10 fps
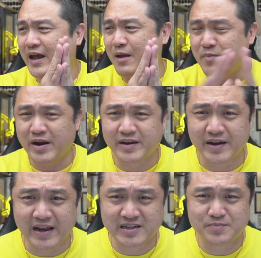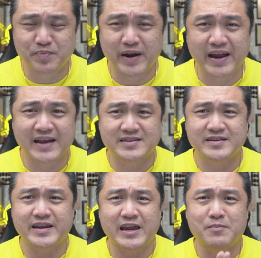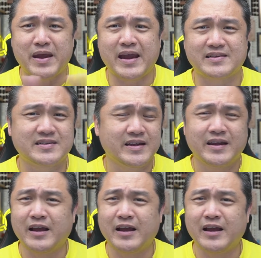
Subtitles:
American Express, Amex,